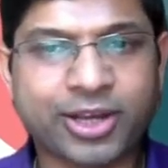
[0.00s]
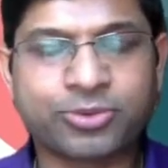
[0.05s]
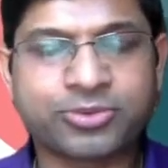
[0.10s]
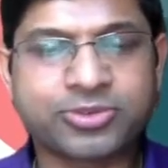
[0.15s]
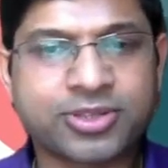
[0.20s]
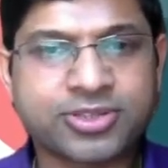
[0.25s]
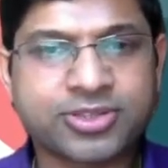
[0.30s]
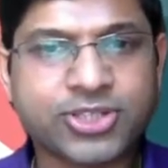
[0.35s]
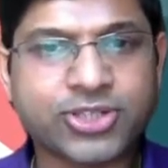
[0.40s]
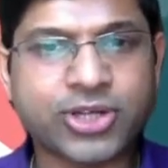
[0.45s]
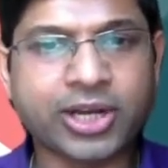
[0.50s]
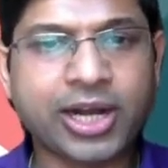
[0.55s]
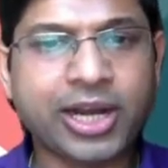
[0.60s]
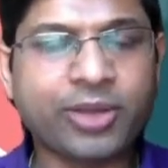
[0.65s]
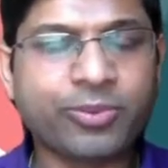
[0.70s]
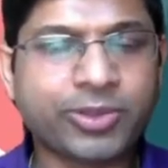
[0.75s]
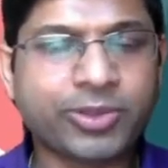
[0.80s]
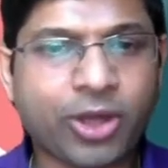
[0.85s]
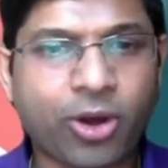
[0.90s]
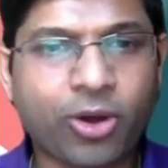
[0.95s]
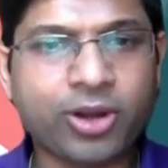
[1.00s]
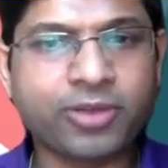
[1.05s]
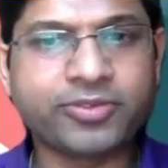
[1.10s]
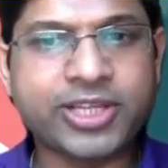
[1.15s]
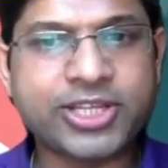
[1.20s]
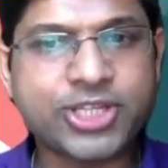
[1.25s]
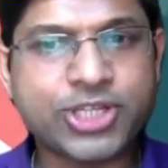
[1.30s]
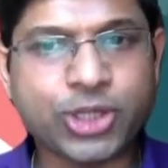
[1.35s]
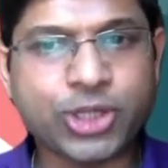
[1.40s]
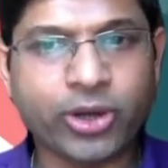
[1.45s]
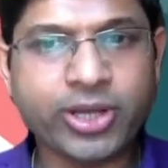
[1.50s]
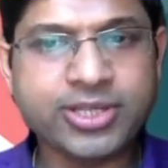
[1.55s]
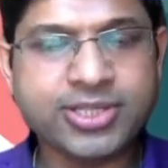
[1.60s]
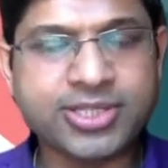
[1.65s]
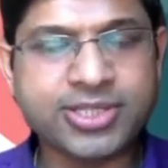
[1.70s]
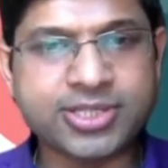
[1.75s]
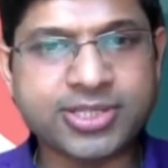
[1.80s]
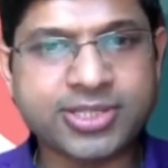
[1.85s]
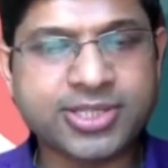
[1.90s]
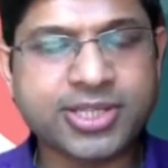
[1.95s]
struggling with all of these
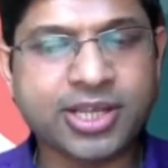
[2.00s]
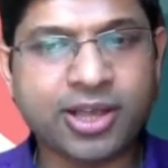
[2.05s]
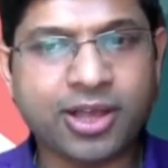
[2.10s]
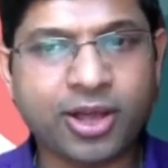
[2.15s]
choices